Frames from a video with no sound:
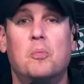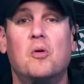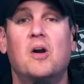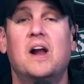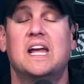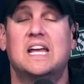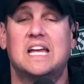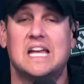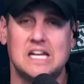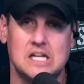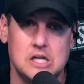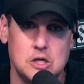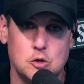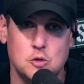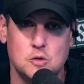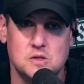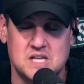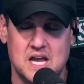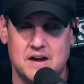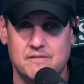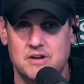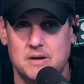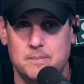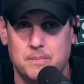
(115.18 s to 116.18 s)
breaking
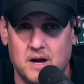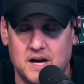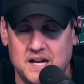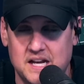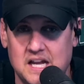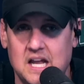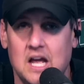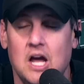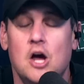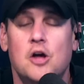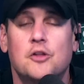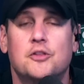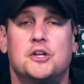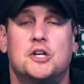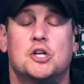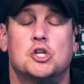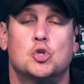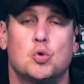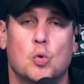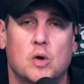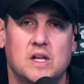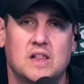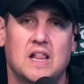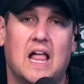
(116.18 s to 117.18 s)
news, everybody: the
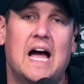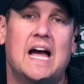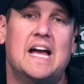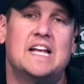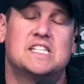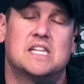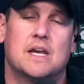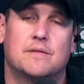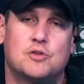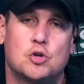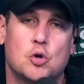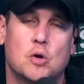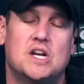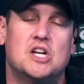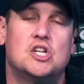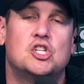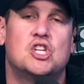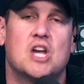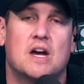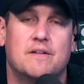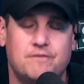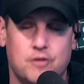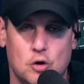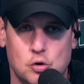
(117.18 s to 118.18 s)
Detroit Lions have traded
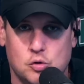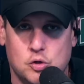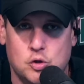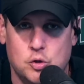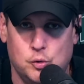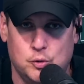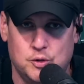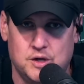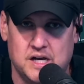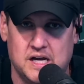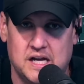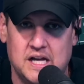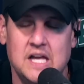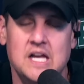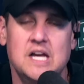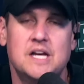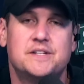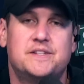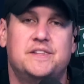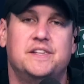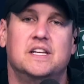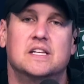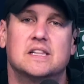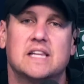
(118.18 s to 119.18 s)
Jeff Okudah
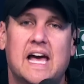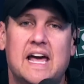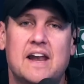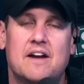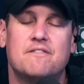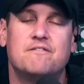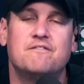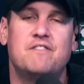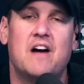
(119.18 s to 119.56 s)
to the Atlanta